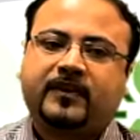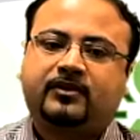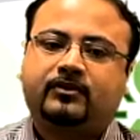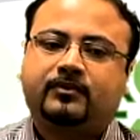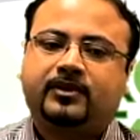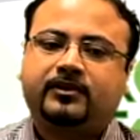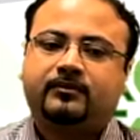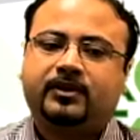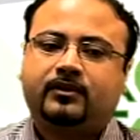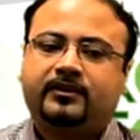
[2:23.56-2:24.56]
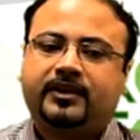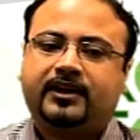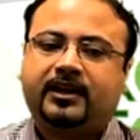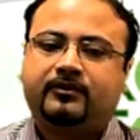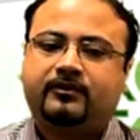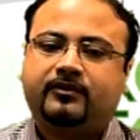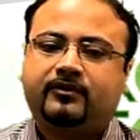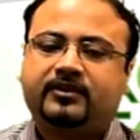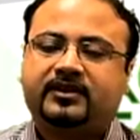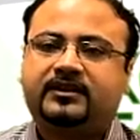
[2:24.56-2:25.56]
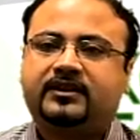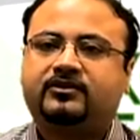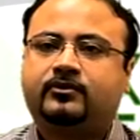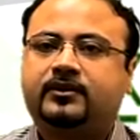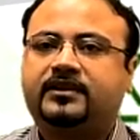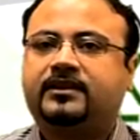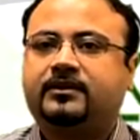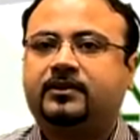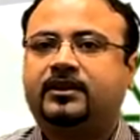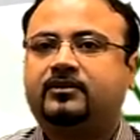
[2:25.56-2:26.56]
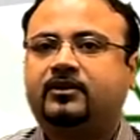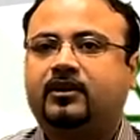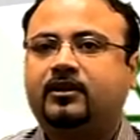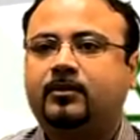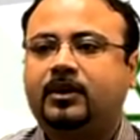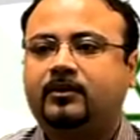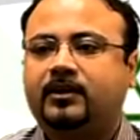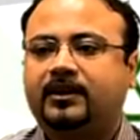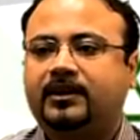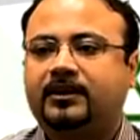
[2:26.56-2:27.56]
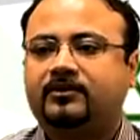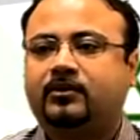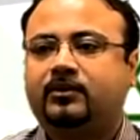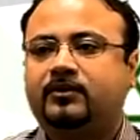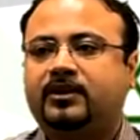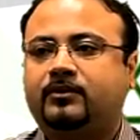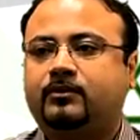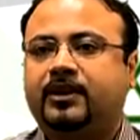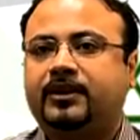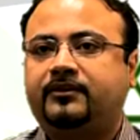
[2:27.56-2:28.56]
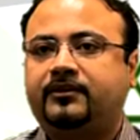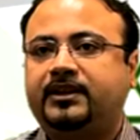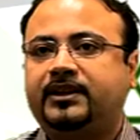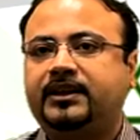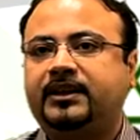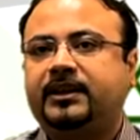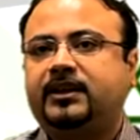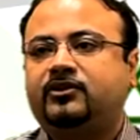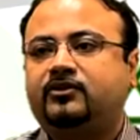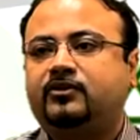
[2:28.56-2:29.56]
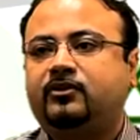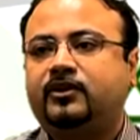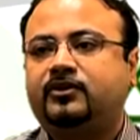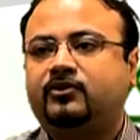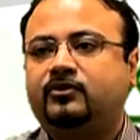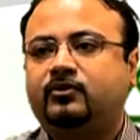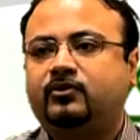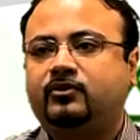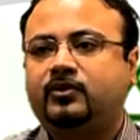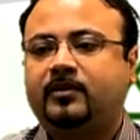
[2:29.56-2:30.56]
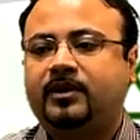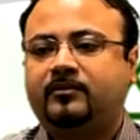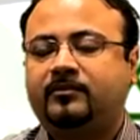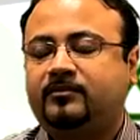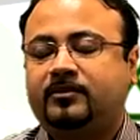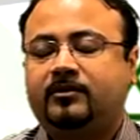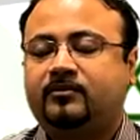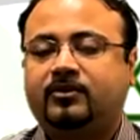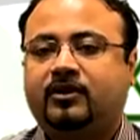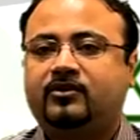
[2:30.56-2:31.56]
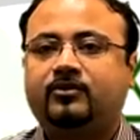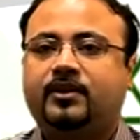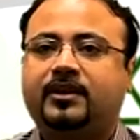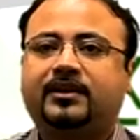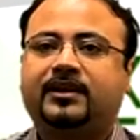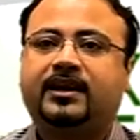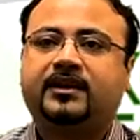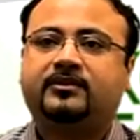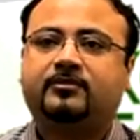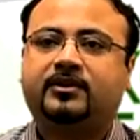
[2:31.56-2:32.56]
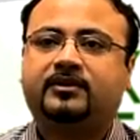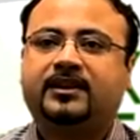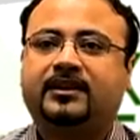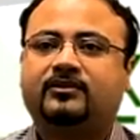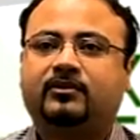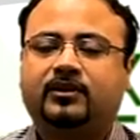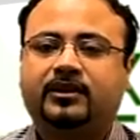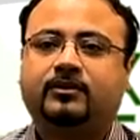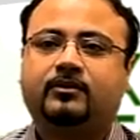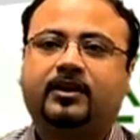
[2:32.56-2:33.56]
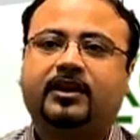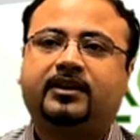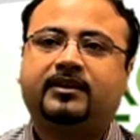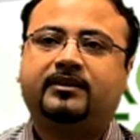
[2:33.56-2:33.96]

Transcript: So we already have a few success stories that we can talk about, and that is all we require really to go into, talk to bigger clients, because that is all they require.